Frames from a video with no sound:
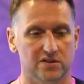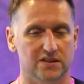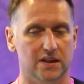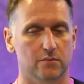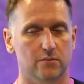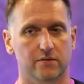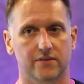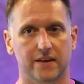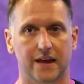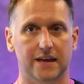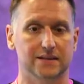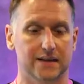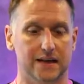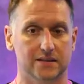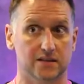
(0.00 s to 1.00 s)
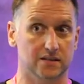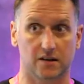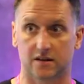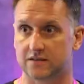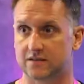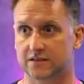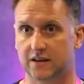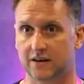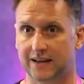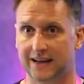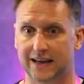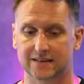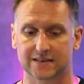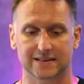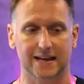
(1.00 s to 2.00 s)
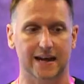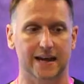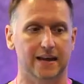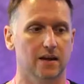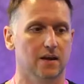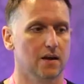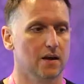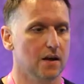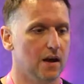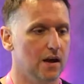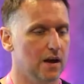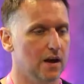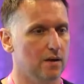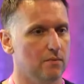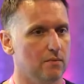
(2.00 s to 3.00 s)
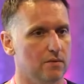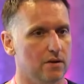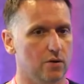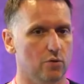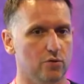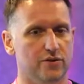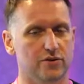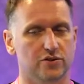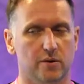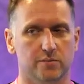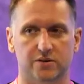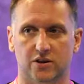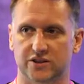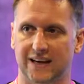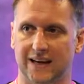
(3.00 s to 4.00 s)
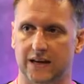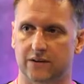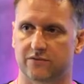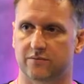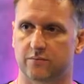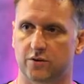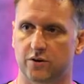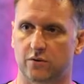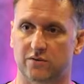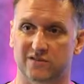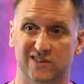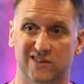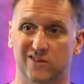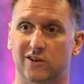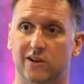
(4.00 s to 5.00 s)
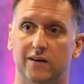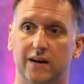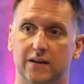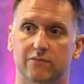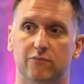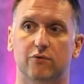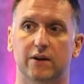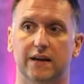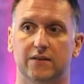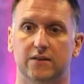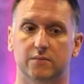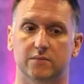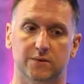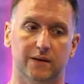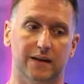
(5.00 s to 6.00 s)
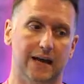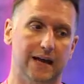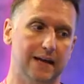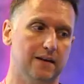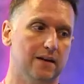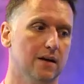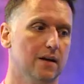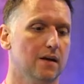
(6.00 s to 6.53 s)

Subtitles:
Some of the ATSs that are certainly here today, all the jobs are actually hidden from Google, so Google can't even read them. So again,